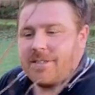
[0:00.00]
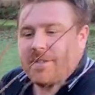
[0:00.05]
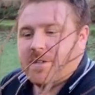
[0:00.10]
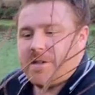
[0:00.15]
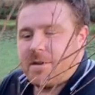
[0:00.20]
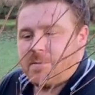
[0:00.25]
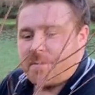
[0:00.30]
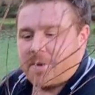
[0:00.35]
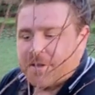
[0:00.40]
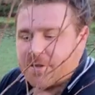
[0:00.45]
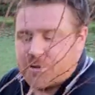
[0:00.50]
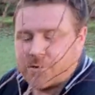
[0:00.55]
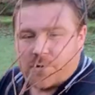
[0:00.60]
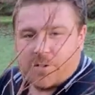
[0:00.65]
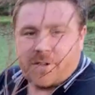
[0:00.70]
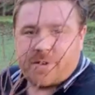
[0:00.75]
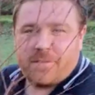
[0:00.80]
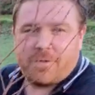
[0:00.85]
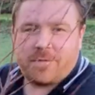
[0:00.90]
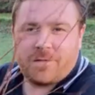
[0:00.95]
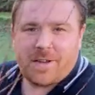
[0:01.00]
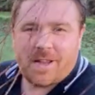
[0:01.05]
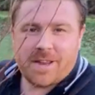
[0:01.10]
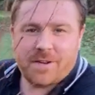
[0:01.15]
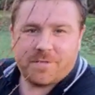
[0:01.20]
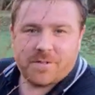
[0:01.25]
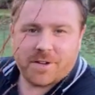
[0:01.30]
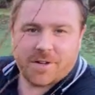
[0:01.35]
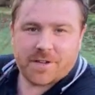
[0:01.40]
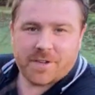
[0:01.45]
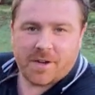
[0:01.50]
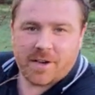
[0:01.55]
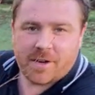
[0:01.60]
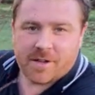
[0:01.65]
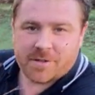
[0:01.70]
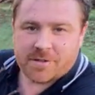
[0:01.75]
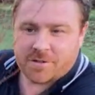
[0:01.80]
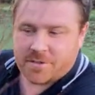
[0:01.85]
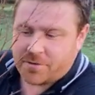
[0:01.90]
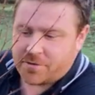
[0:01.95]
uh, my joint favourite
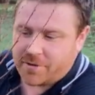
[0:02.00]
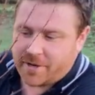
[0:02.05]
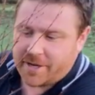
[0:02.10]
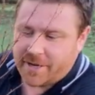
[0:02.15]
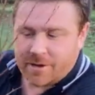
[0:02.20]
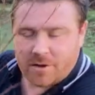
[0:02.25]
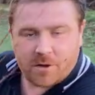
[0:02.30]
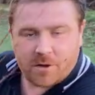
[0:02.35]
garden tree